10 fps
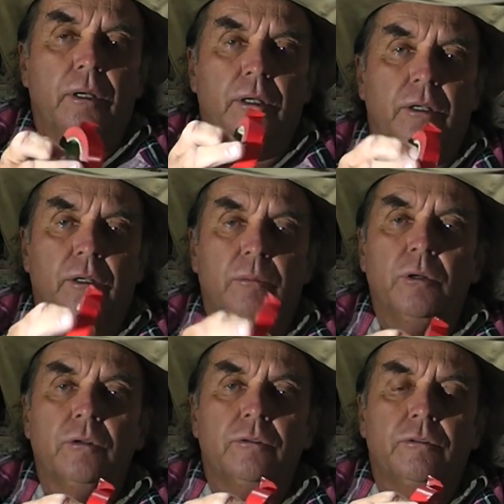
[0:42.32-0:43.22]
in an
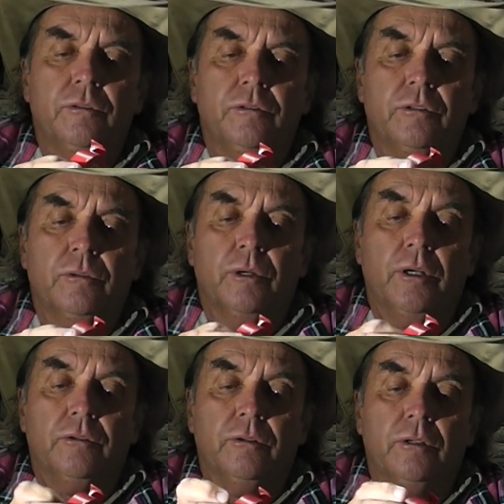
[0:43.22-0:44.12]
emergency
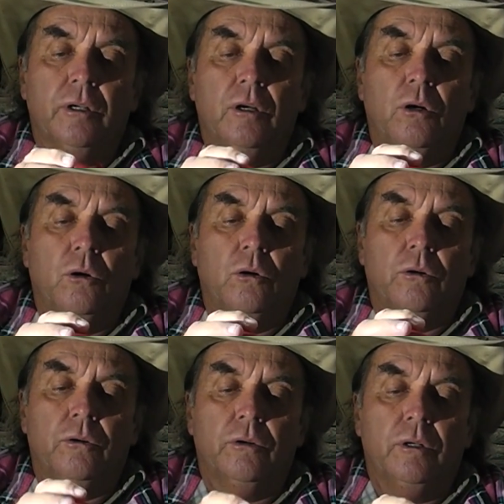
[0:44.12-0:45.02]
situation,
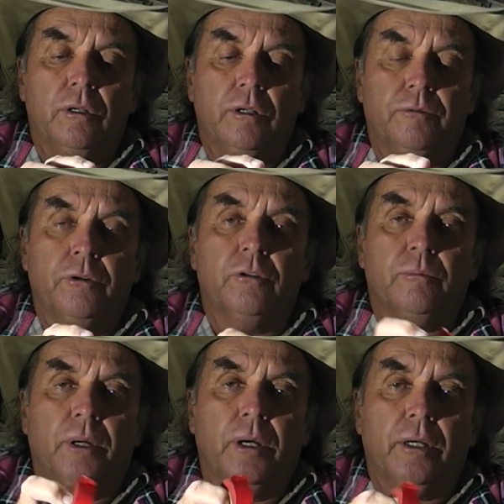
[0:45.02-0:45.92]
or if you're a
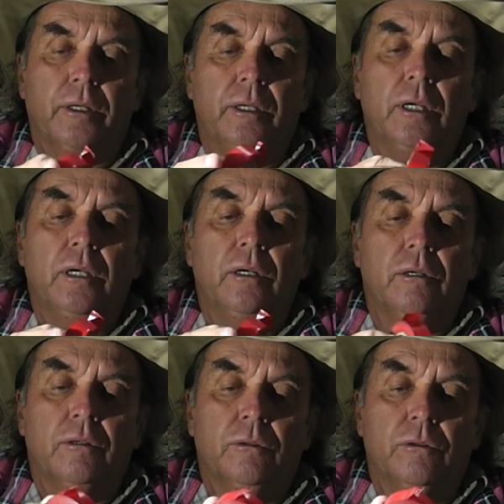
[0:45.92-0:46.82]
sparky,
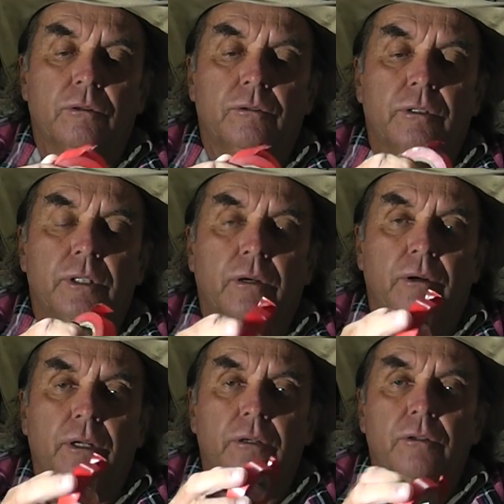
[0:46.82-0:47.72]
of course you'd
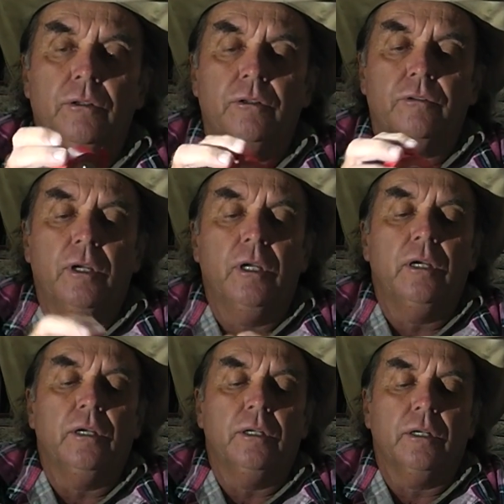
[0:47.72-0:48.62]
know how to do this
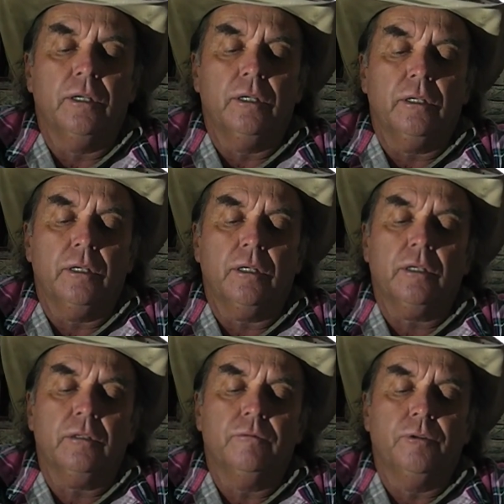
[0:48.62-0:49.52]
in a
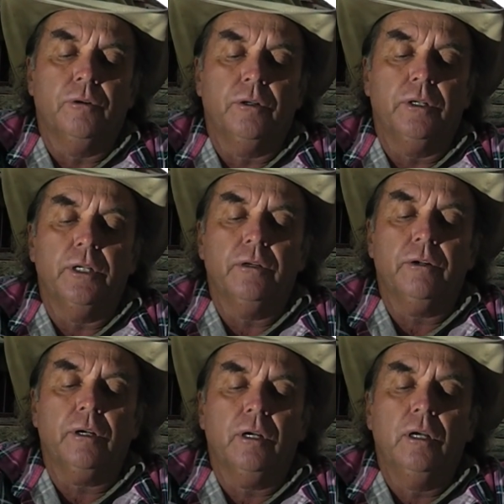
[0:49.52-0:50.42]
confined
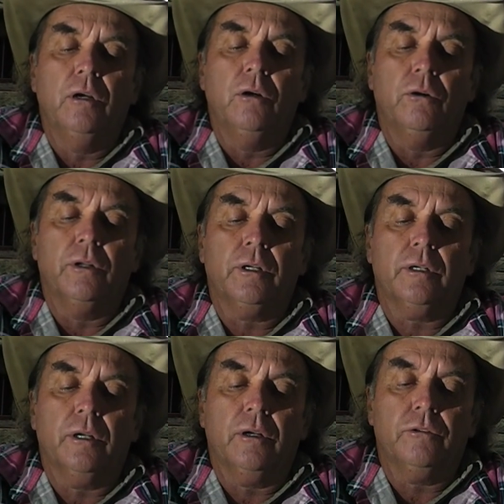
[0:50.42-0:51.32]
area or an
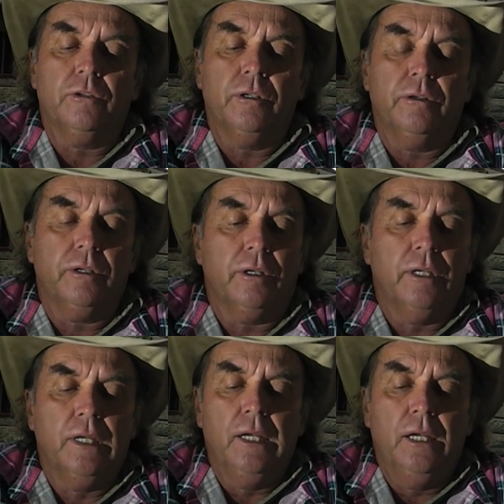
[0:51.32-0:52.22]
enclosed area.
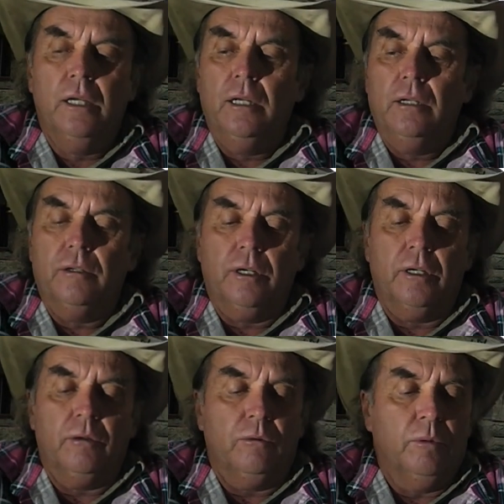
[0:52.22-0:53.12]

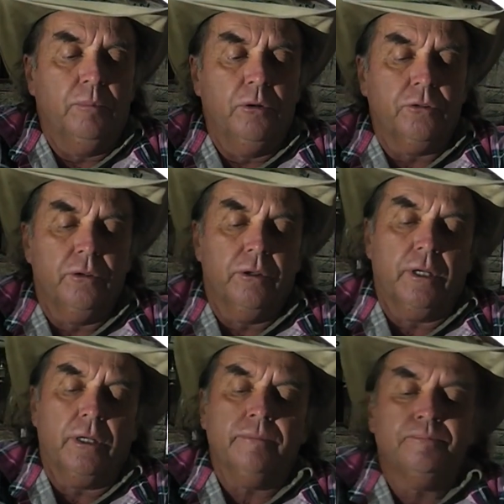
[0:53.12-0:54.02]
So we'll push
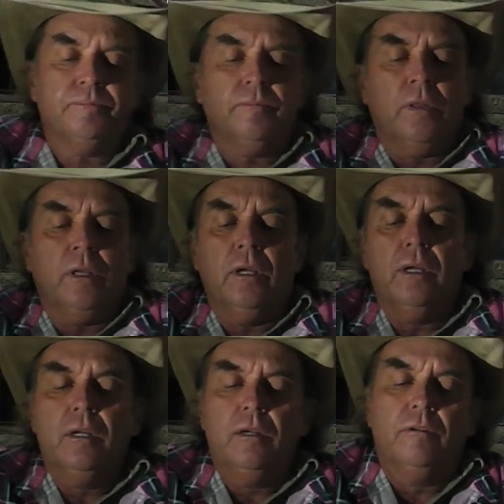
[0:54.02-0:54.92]
on,
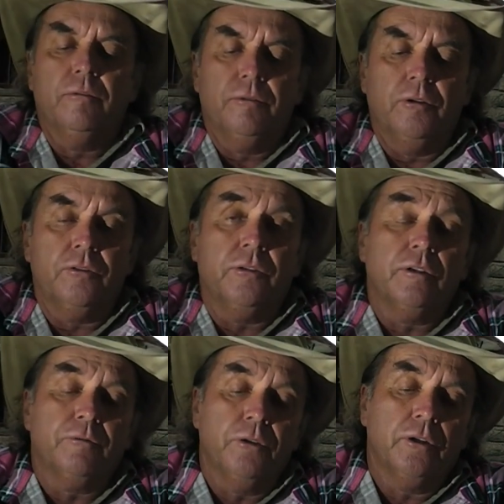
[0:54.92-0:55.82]
First
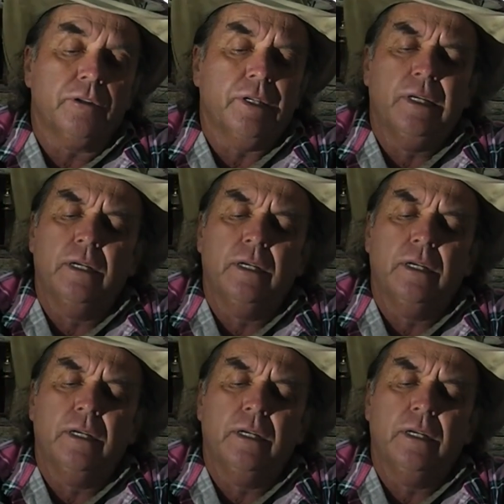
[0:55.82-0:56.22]
things first,